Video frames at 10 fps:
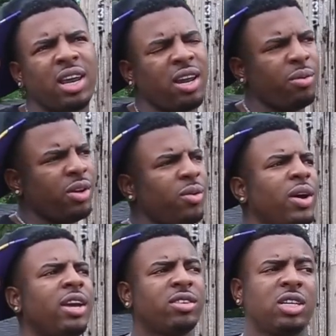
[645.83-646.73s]
That we the
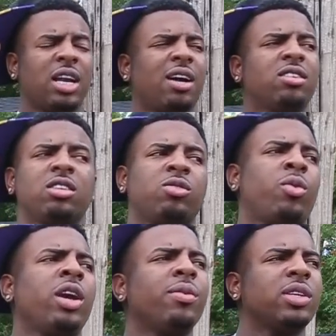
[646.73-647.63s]
wave shit. I just
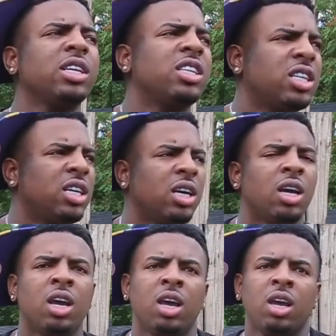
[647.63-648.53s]
ran with that right. shit.
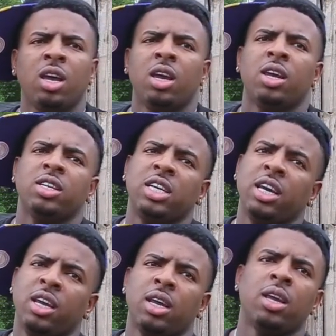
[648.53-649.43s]

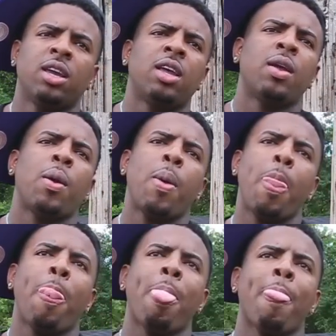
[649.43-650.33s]
Sean, can you kind of explain
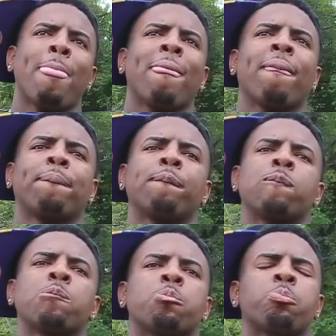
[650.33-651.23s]
it to me, bro? Like what kind,
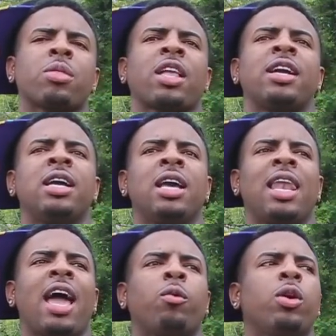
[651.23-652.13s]
what, like the type?
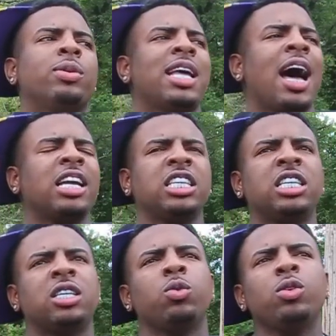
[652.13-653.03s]
Like we was all
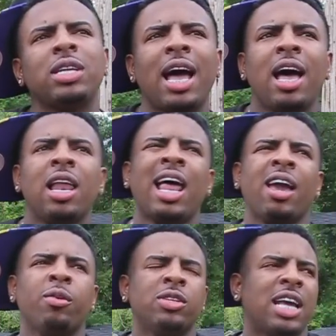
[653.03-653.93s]
just, we was all
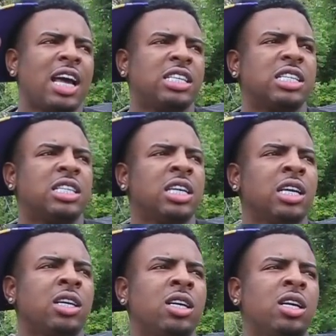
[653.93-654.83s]
like, we was all just
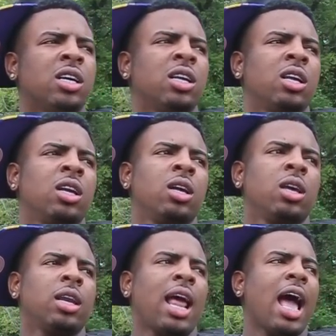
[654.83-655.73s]
sitting. Uh,
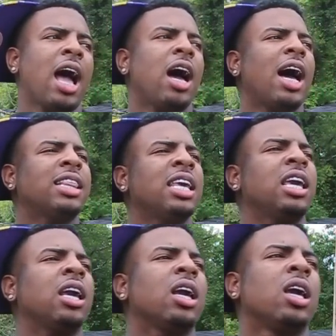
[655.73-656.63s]
nah, I
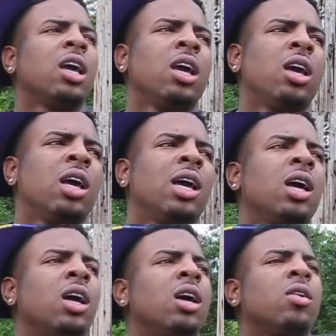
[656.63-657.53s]
think.
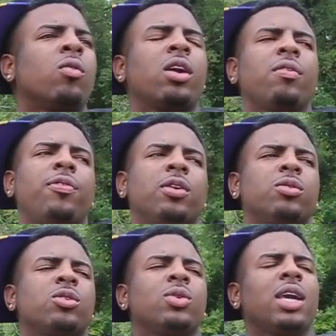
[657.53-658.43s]
Where the fuck
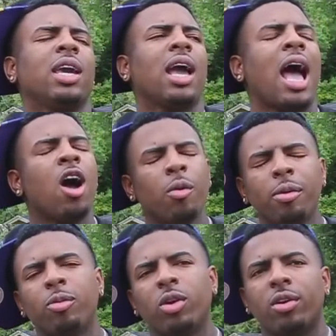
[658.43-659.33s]
was we at? I don't
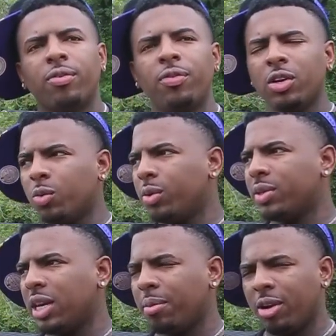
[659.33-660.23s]
remember where the fuck we
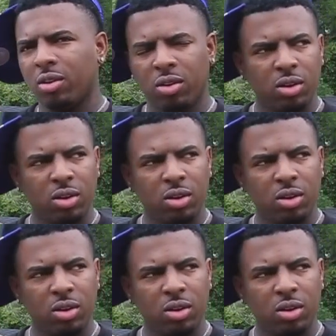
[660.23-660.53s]
was at, bro.